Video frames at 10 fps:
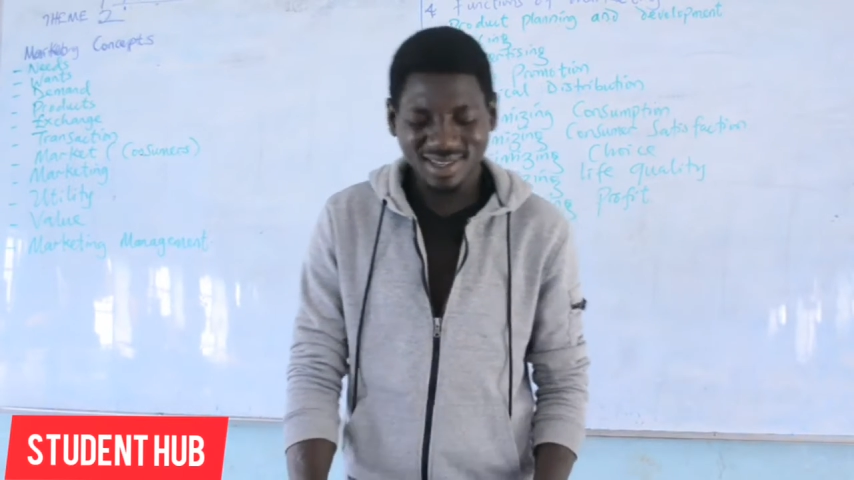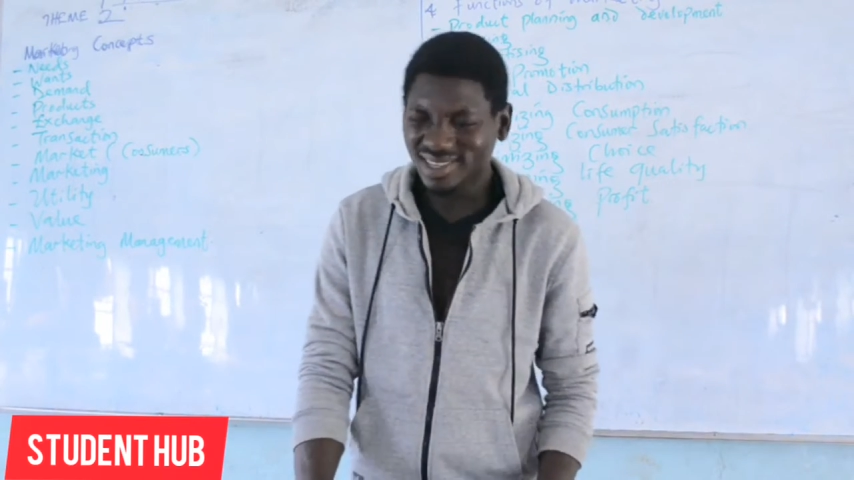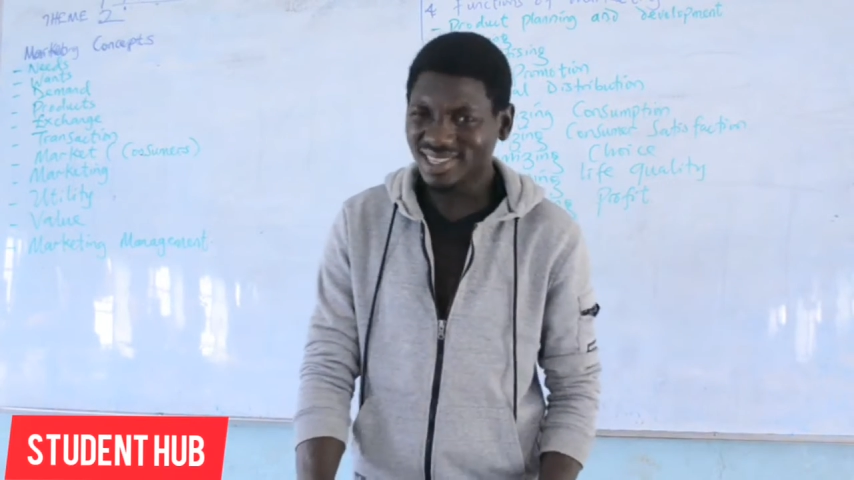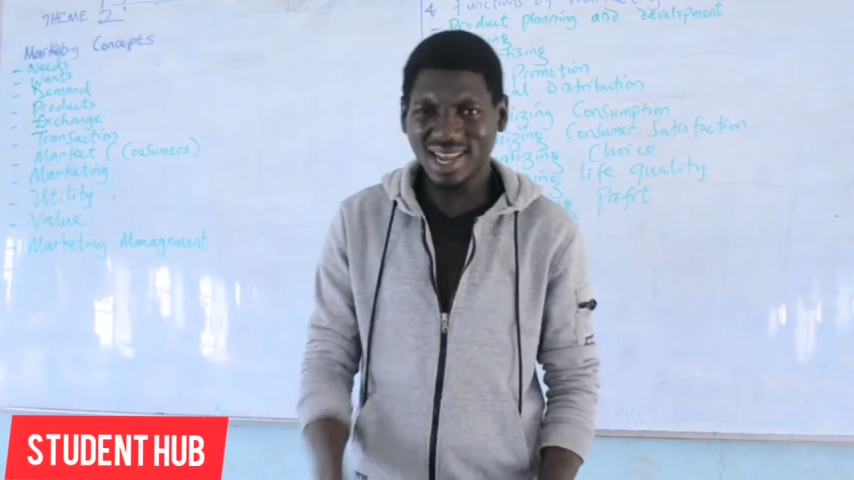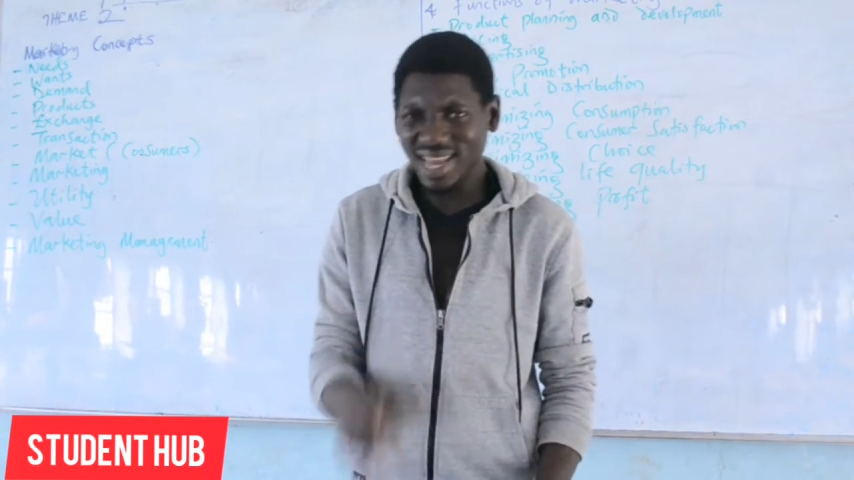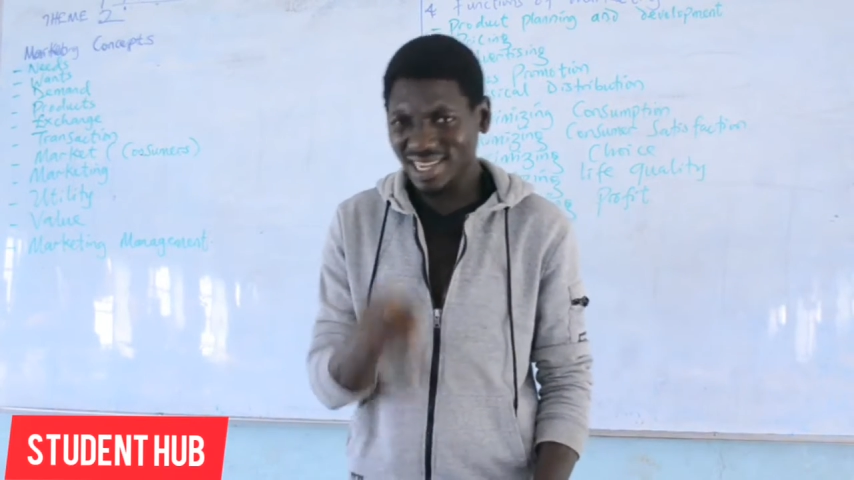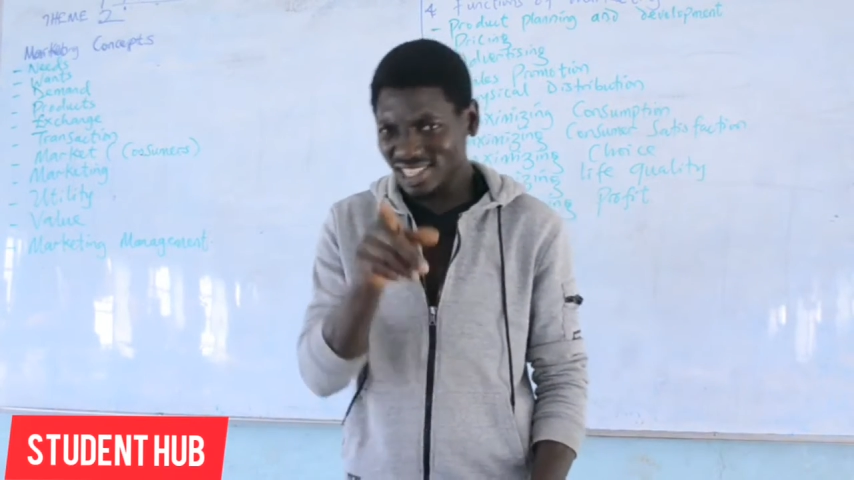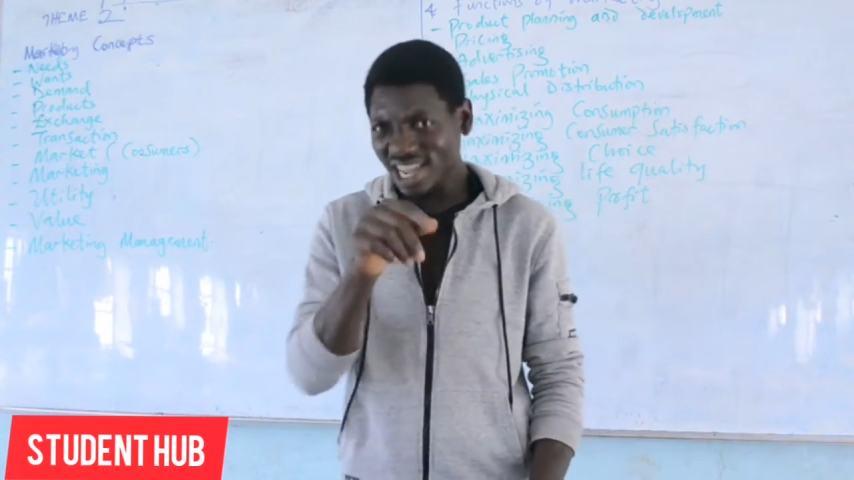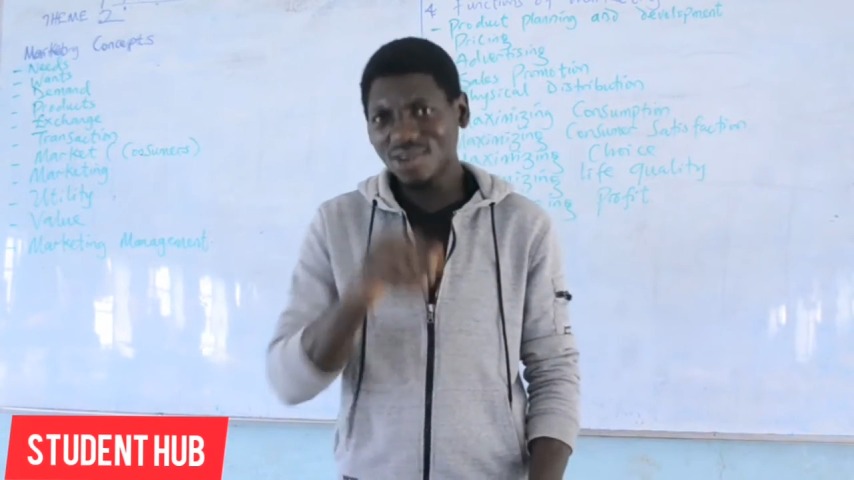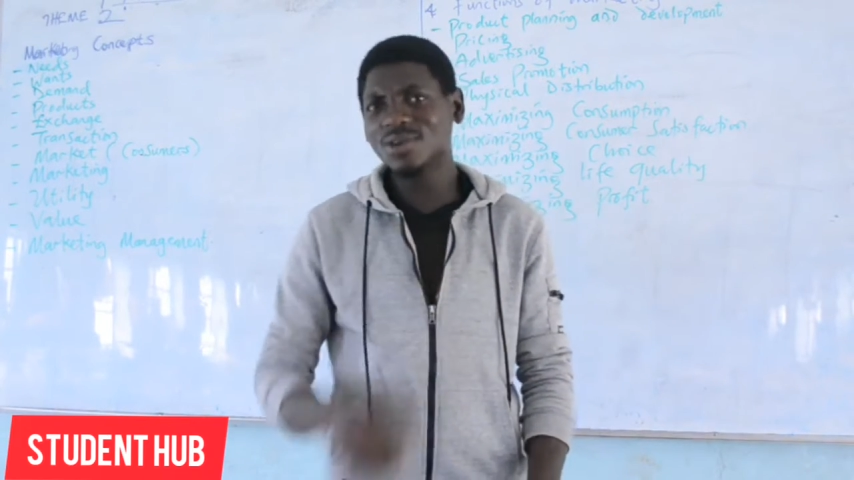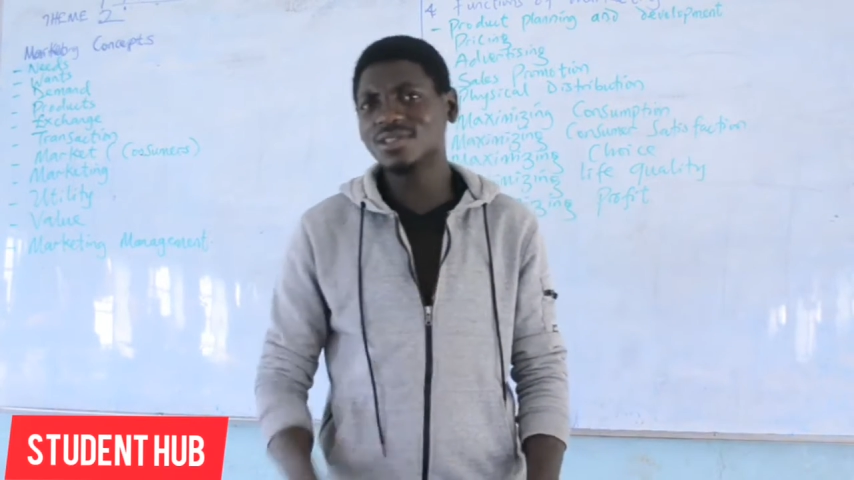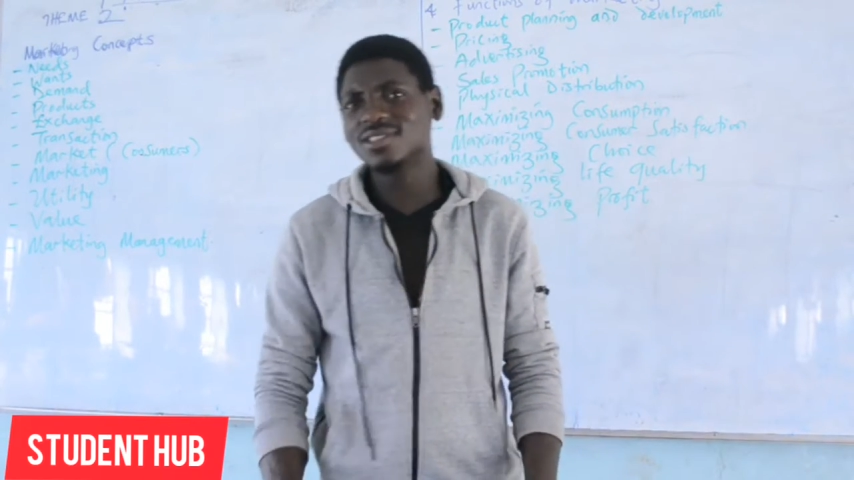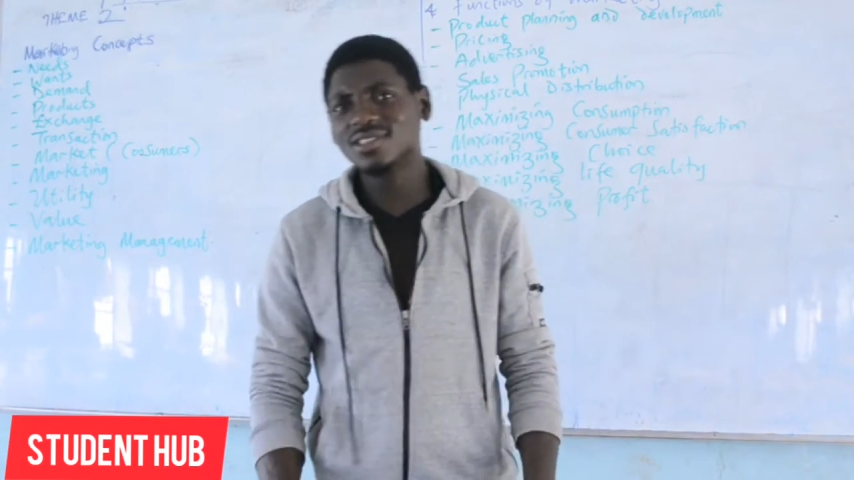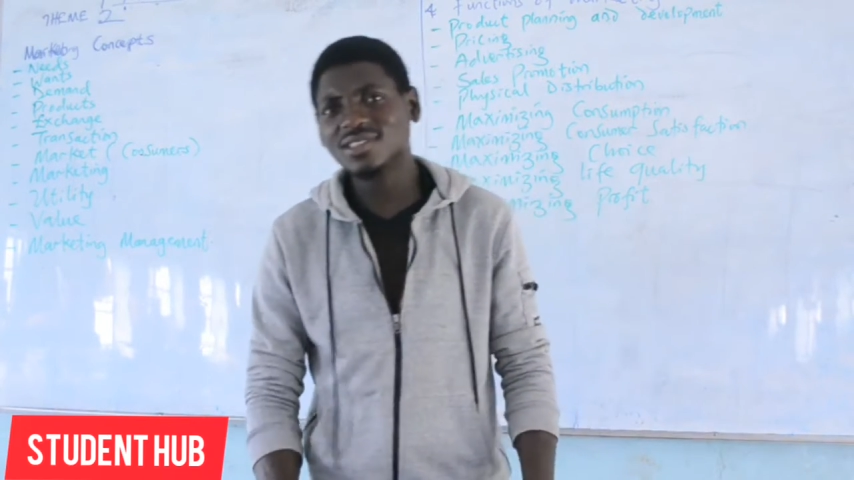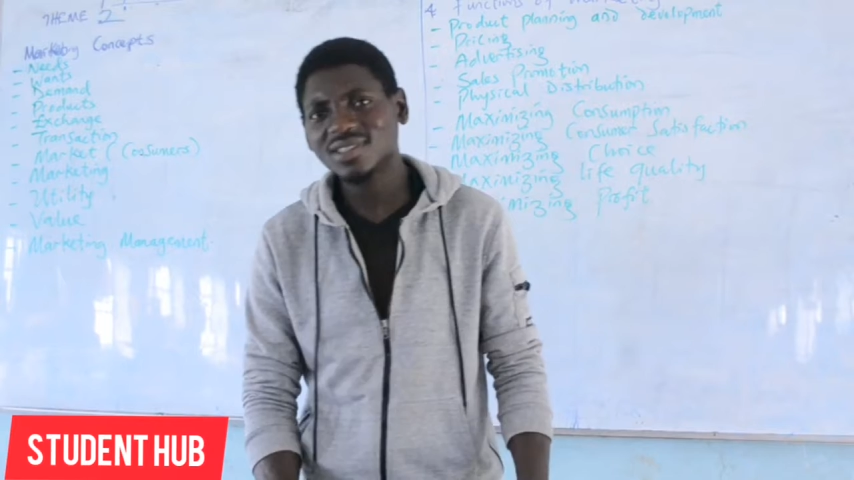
They're like jargons.